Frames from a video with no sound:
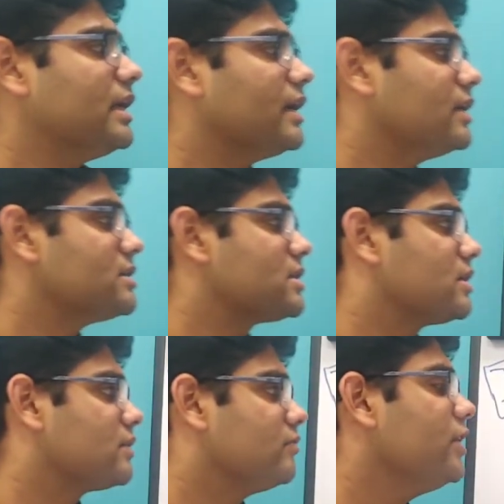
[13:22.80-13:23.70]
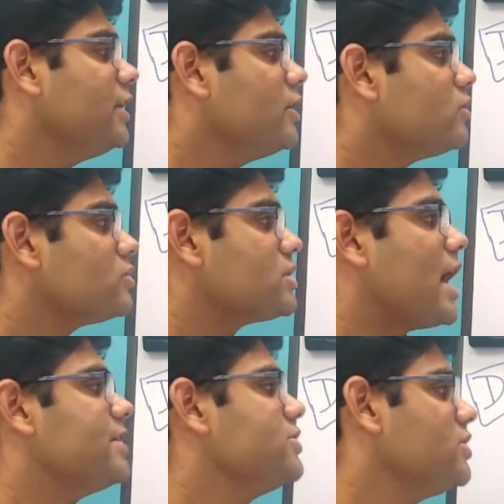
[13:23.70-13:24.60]
is videos,
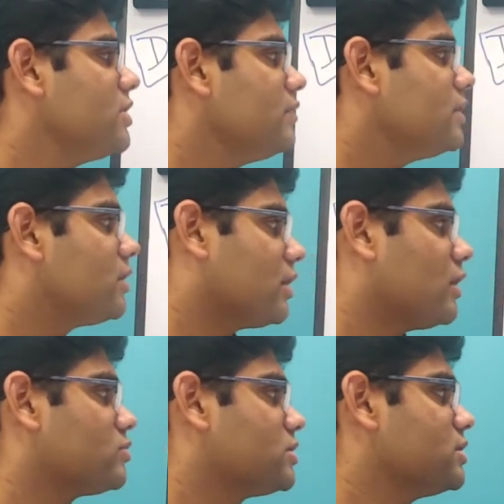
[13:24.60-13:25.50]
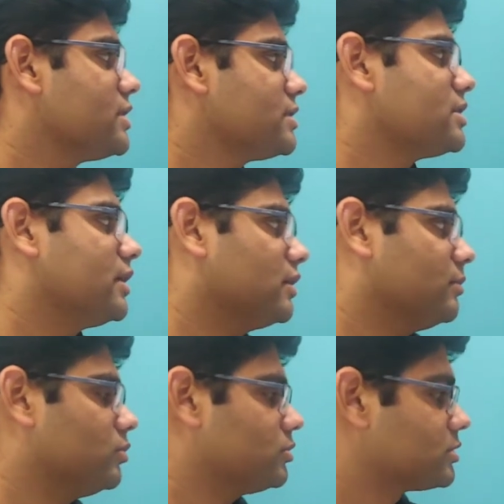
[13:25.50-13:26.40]
IGTV, carousels, and single
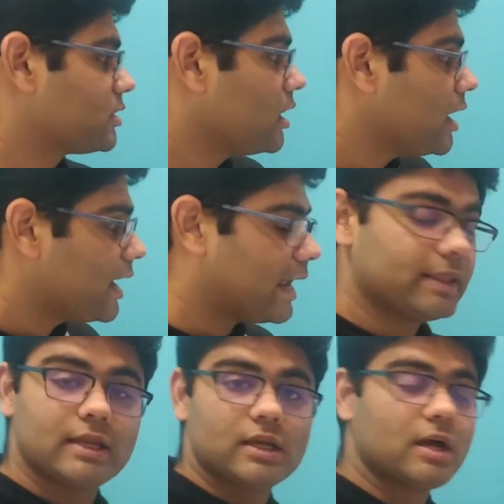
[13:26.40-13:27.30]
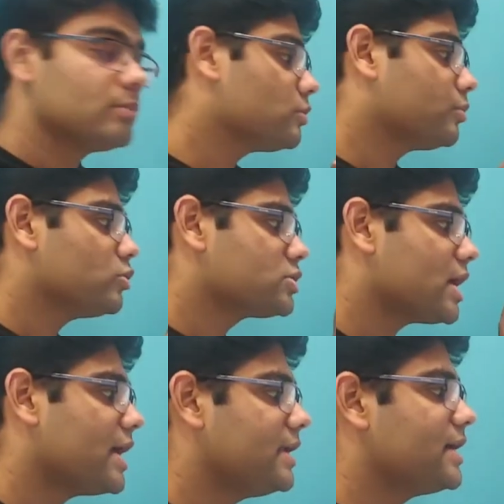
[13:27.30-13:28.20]
post. And then come to post
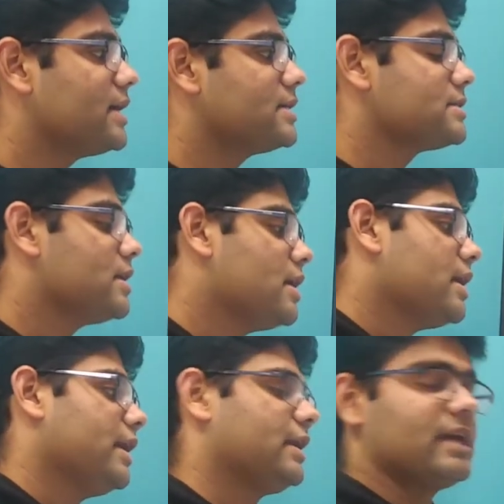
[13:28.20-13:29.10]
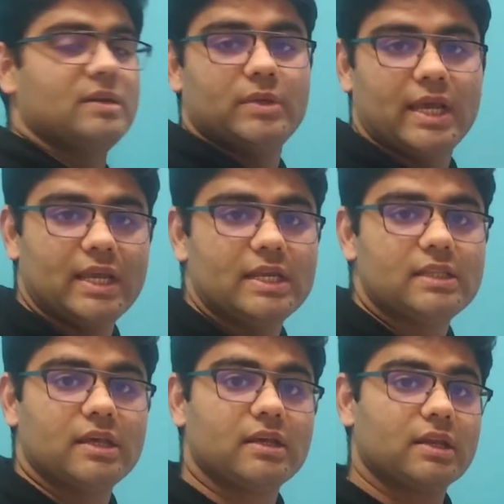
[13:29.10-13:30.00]
ideas. It can be
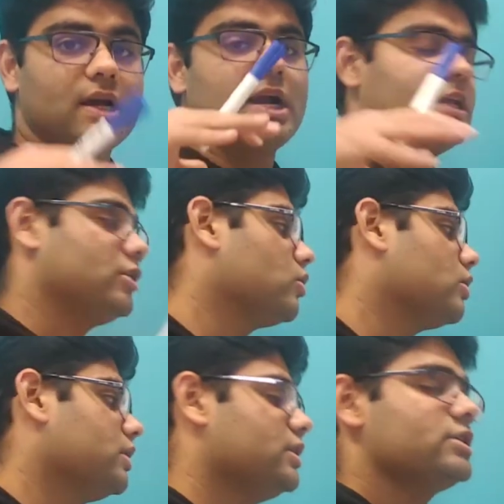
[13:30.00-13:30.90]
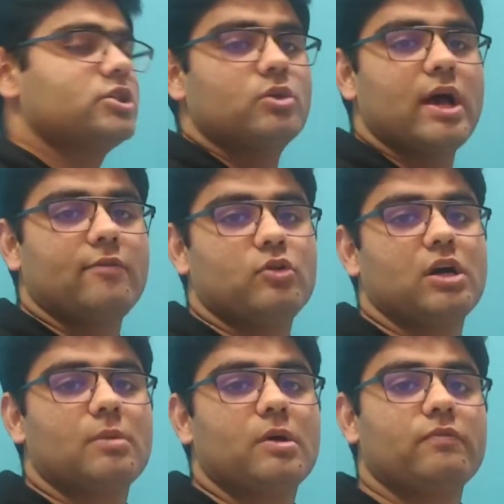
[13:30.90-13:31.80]
anything regarding your niche. You have to
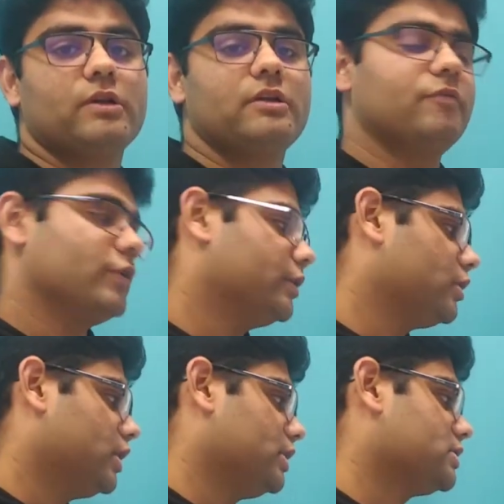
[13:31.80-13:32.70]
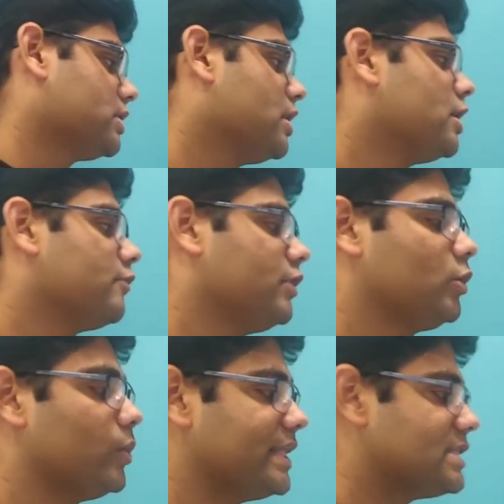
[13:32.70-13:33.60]
come up with different things.
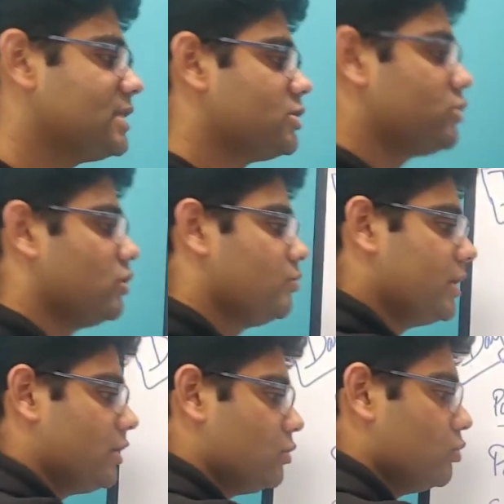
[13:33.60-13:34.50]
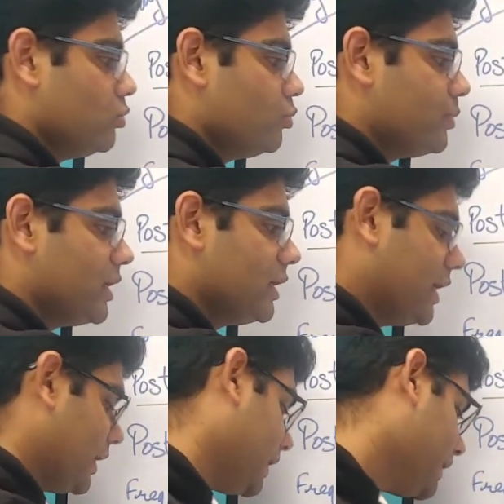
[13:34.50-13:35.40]
Frequency should be 2 per
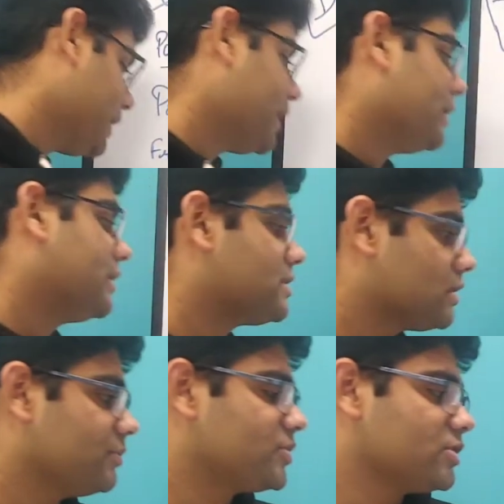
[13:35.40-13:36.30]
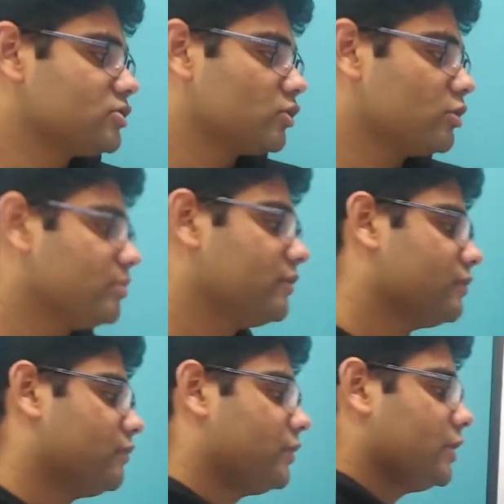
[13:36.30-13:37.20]
day. Description should be
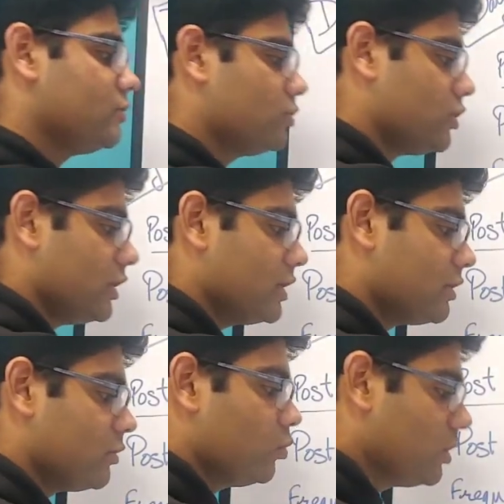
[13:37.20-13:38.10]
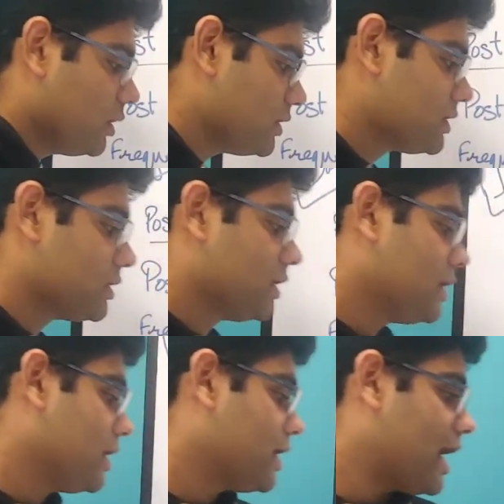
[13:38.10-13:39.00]
50 to 300 words.
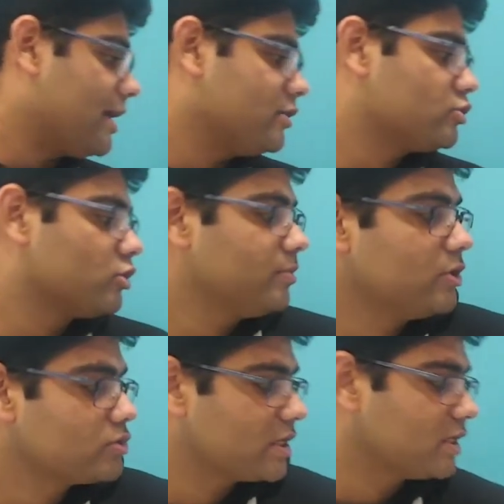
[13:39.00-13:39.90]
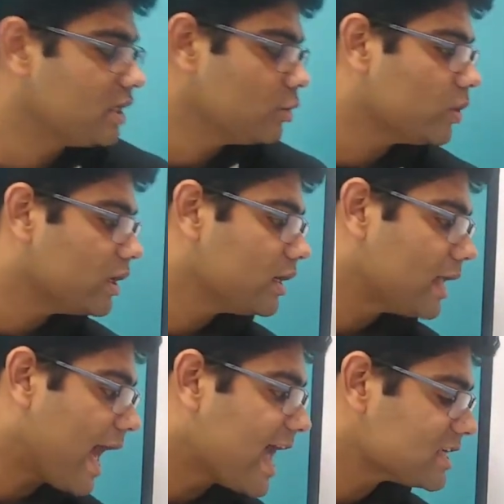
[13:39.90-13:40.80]
And you should be using keyword,
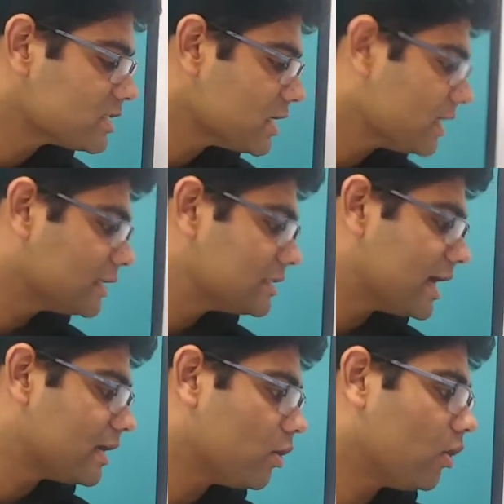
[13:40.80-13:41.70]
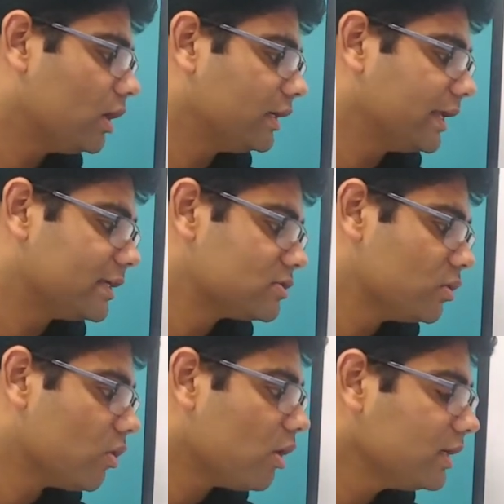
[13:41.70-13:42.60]
hashtags, and alt text.
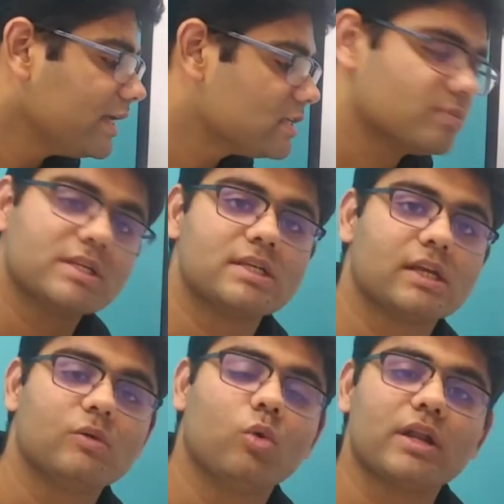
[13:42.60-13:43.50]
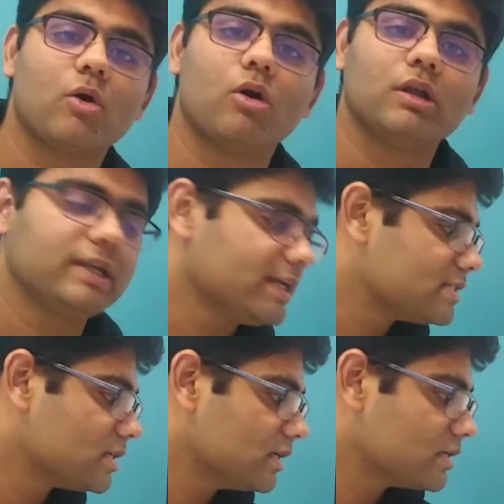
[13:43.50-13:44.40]
So alt text, basically what alt
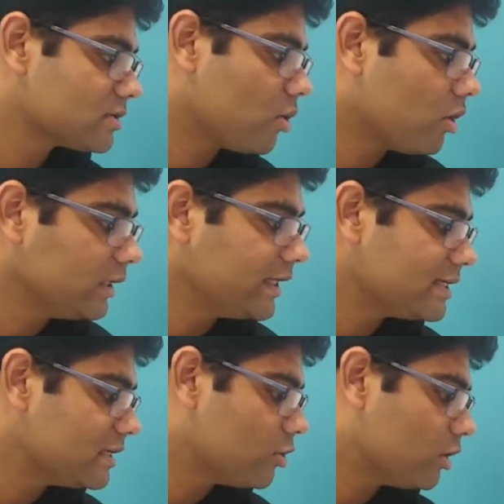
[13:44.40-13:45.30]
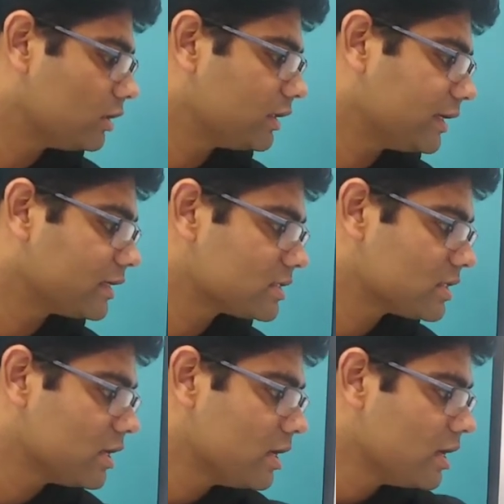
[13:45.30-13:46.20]
text is, in alt text,
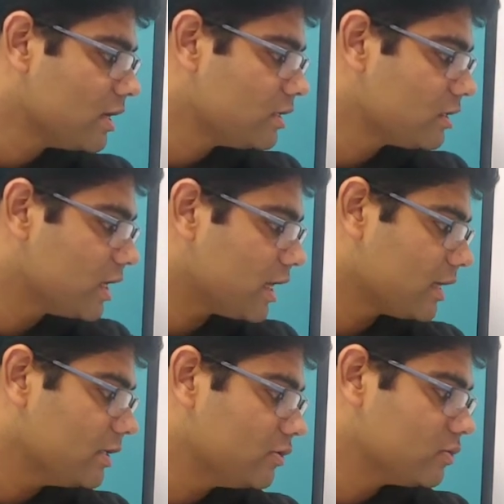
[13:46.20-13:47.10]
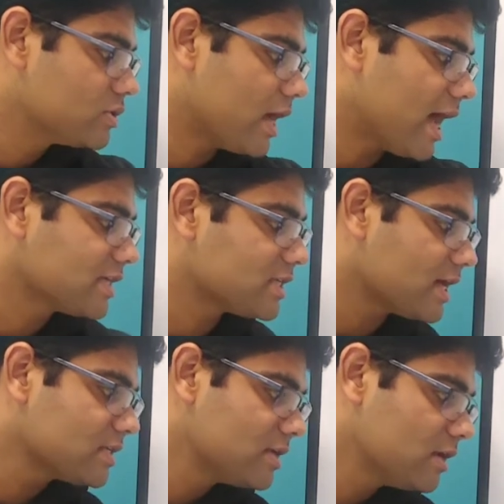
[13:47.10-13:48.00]
you gotta use
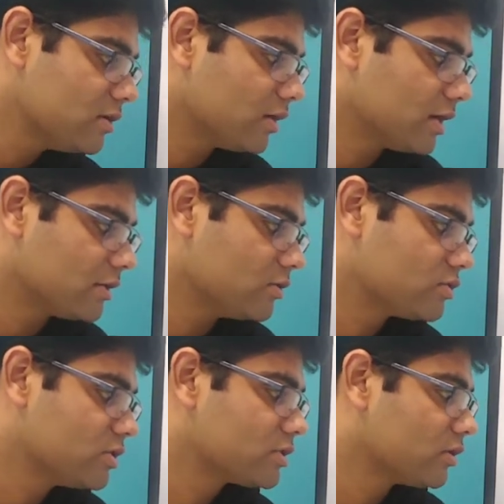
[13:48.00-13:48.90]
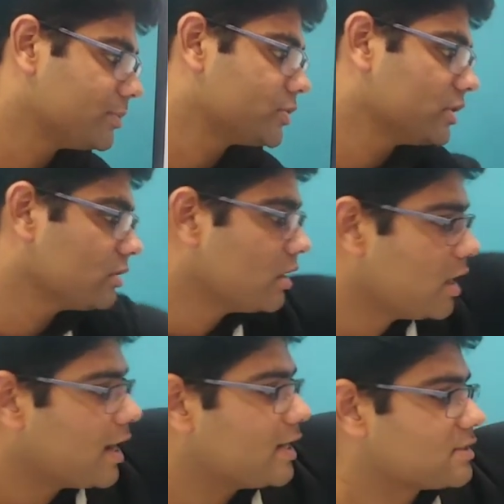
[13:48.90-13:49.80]
hashtags, you gotta use description,
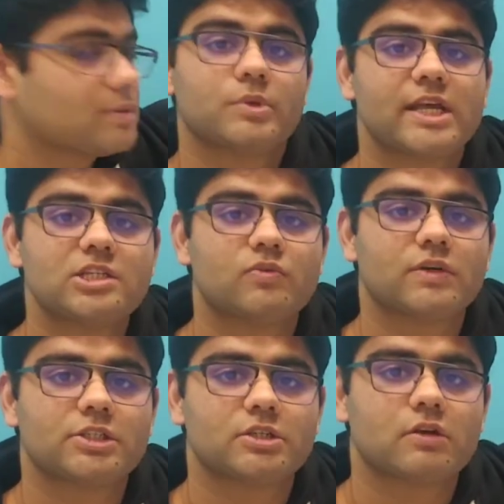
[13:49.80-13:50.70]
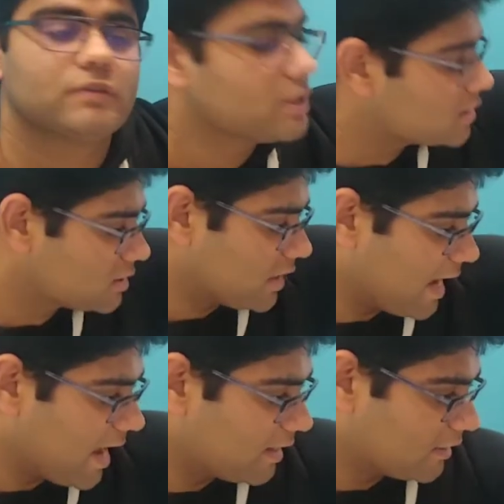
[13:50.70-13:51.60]
a summarized version of this,
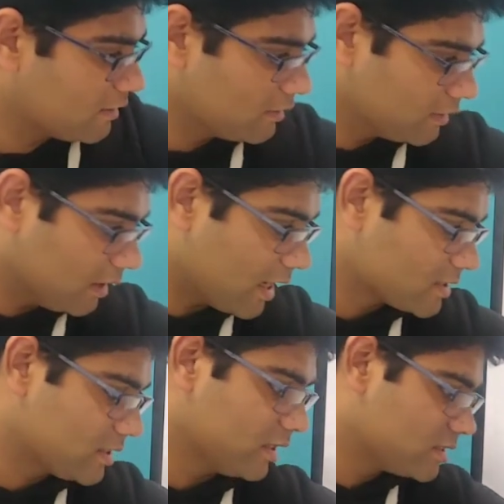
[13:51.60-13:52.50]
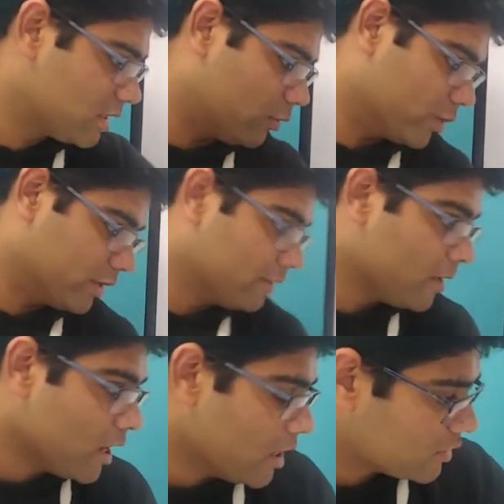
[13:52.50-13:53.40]
and last thing is keyword.
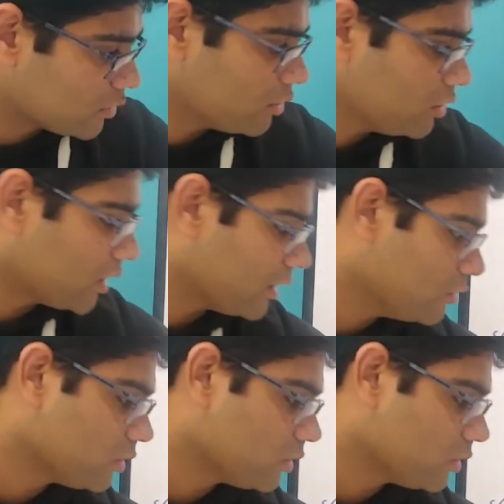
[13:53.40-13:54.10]
So you gotta do